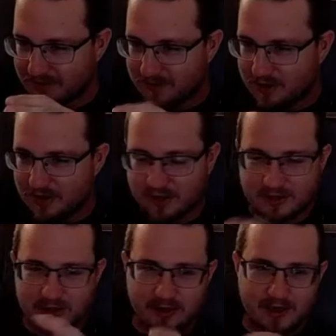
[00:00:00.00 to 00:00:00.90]
she goes
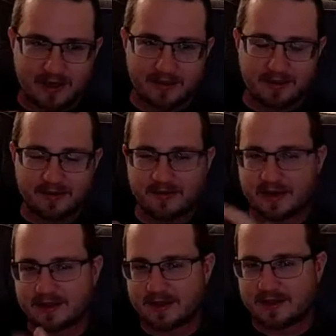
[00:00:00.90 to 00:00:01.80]
to try to get him
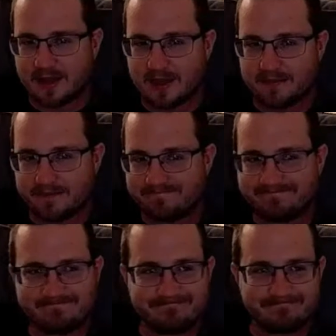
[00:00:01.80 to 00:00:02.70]
confessed on tape.
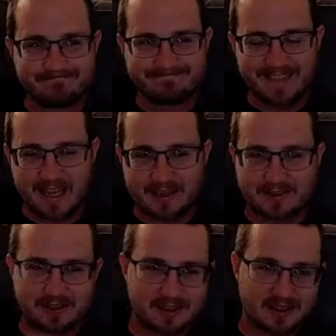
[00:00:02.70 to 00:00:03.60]

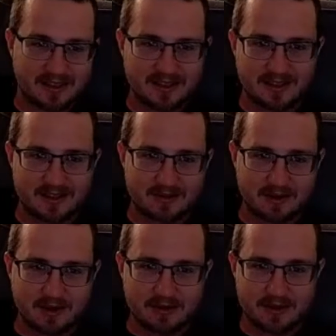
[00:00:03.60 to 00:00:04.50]
Actually, just slits his
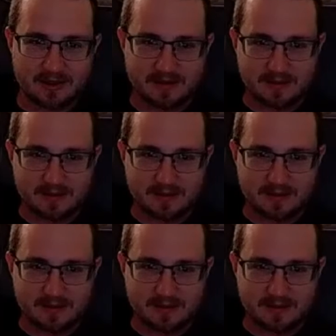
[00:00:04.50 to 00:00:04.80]
throat.